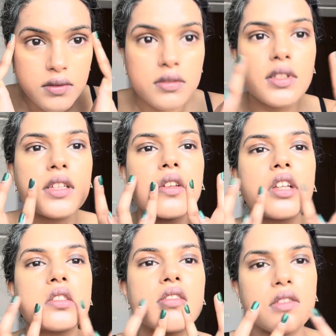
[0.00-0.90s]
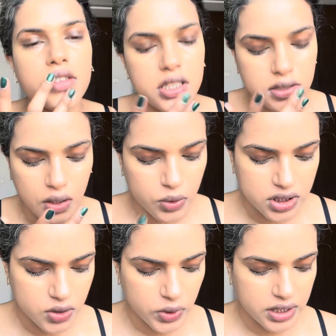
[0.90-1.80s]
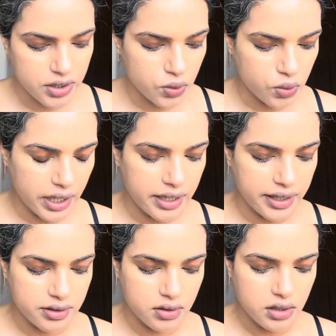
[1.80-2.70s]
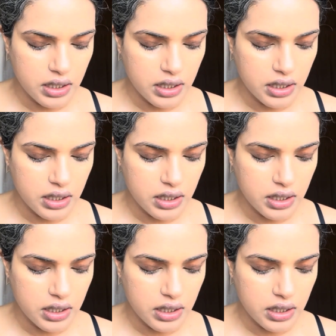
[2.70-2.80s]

Then that's the face. Now we'll just quickly do eyeliner.